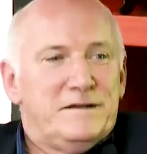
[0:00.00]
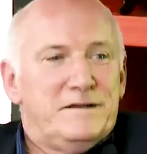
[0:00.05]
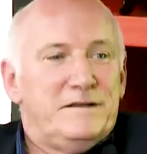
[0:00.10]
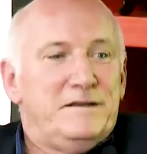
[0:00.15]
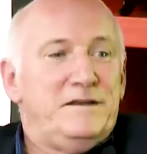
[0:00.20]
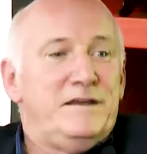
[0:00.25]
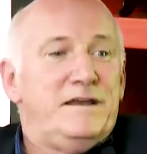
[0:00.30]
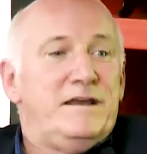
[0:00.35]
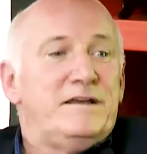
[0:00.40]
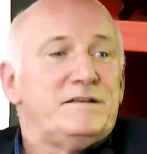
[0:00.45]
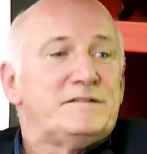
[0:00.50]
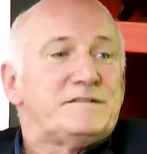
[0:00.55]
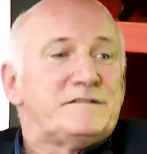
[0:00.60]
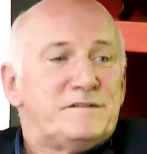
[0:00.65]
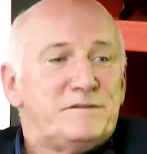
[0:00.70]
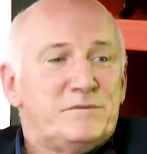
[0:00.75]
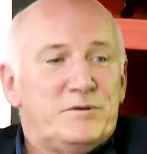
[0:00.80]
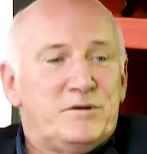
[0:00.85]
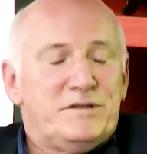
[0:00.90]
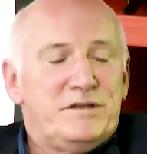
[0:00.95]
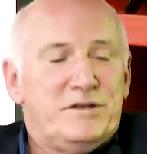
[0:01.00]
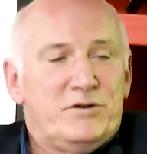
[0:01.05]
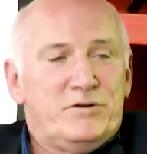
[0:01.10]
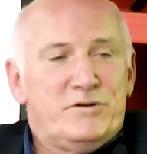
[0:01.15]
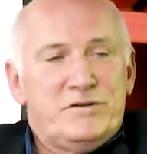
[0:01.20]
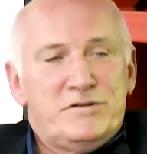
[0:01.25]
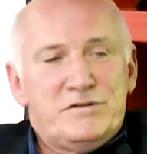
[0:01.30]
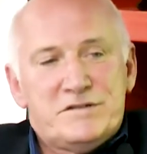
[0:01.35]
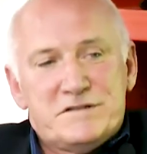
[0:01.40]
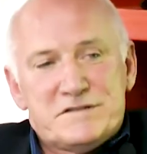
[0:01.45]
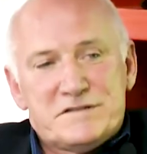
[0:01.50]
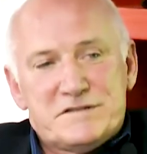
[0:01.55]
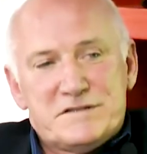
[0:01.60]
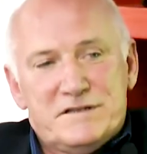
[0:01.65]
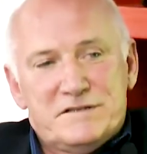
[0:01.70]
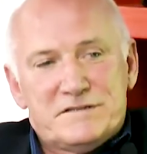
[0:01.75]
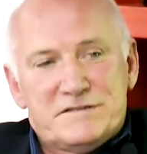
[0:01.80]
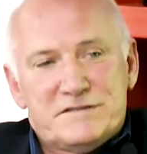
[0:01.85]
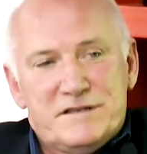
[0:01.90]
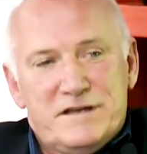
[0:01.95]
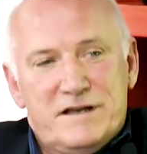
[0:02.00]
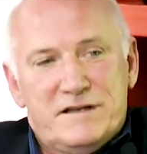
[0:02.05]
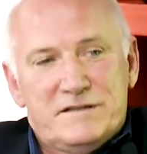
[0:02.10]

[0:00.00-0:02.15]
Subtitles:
Yes, well, the orange is a